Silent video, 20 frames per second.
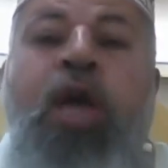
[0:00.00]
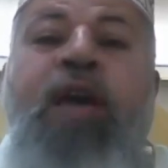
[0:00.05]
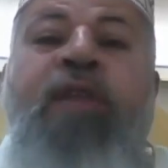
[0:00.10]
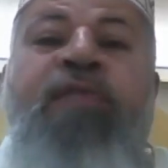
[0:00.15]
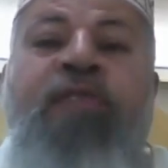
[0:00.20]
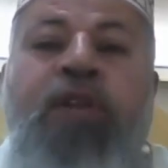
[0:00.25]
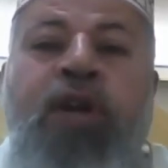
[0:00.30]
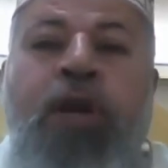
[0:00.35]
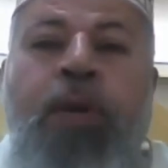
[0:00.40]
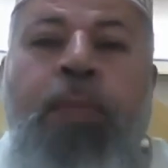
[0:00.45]

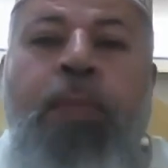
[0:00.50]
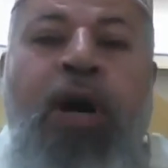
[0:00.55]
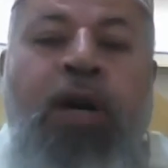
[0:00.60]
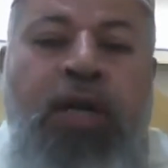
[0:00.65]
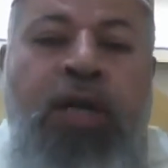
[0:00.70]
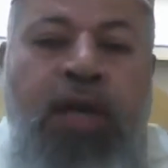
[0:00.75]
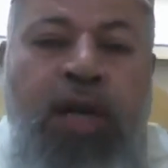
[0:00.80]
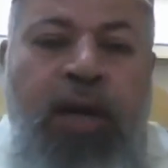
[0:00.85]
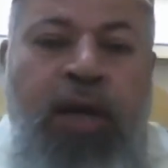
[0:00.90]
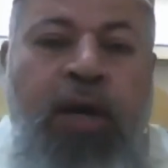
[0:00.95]

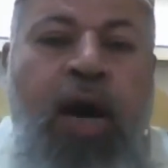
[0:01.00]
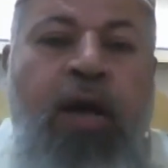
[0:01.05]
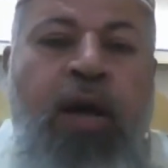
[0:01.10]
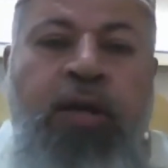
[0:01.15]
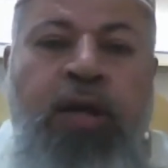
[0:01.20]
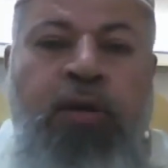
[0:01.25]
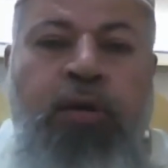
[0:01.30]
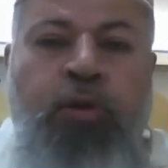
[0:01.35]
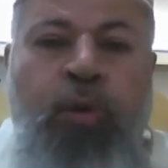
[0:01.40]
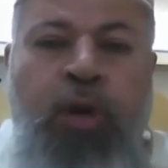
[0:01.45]
everybody
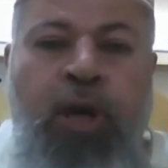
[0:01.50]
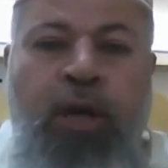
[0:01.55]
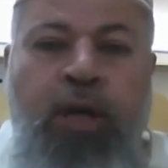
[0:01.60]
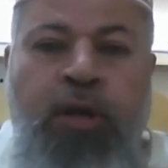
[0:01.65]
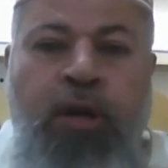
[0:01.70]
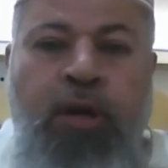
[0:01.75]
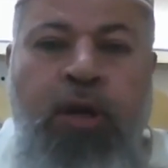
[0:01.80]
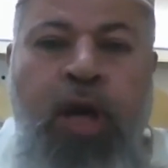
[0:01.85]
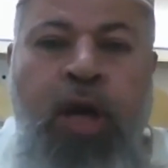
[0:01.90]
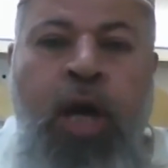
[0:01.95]
gather
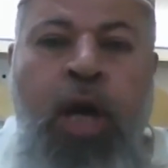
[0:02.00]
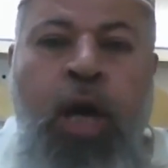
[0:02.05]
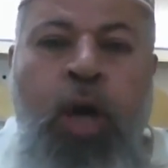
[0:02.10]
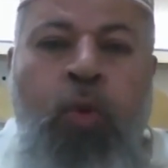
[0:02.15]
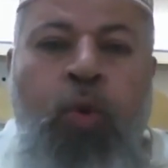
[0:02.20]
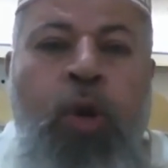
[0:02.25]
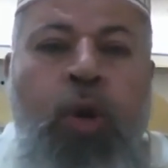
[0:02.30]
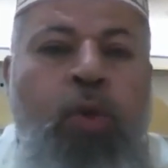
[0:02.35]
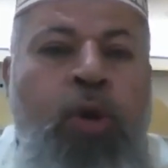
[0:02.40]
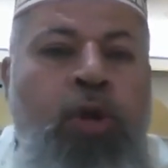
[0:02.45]
together
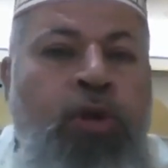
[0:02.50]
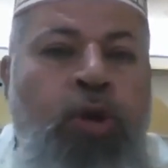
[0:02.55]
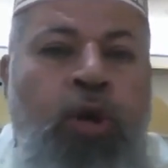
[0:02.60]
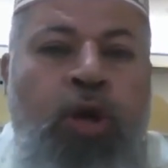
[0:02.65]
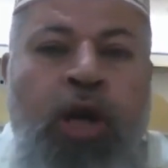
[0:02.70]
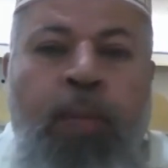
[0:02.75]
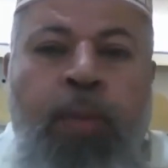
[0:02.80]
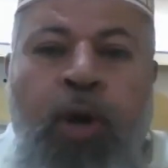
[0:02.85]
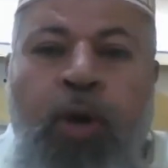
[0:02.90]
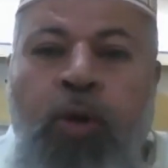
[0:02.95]
we will
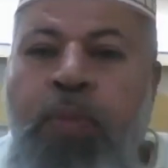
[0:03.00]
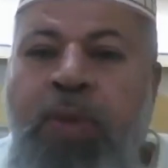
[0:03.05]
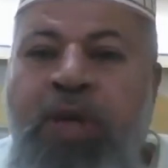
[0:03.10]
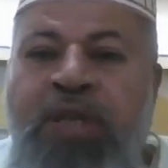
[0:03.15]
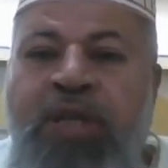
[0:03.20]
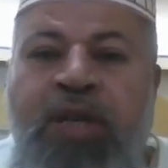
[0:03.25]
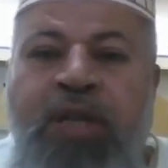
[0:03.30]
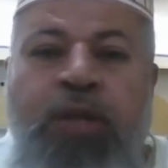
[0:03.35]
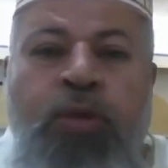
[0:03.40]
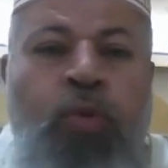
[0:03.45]
talk about
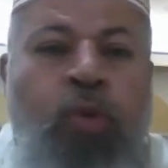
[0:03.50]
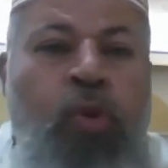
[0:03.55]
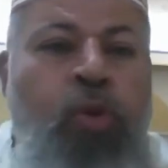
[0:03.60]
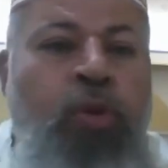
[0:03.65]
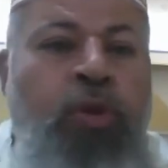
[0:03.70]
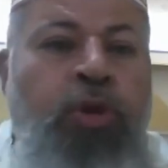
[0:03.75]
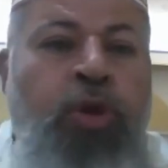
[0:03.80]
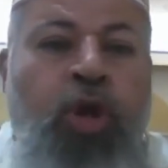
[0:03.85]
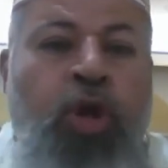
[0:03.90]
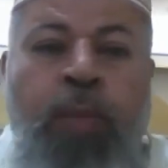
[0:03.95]
business we
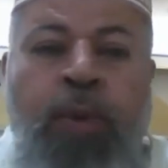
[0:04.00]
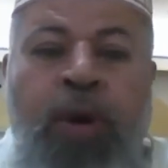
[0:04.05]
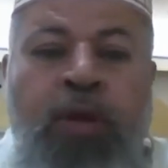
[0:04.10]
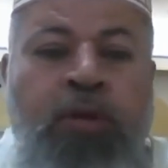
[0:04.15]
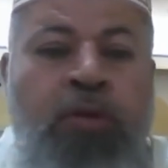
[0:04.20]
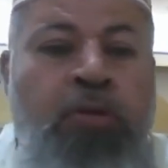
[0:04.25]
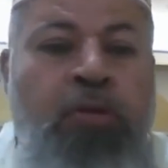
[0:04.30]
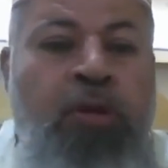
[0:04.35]
will talk about the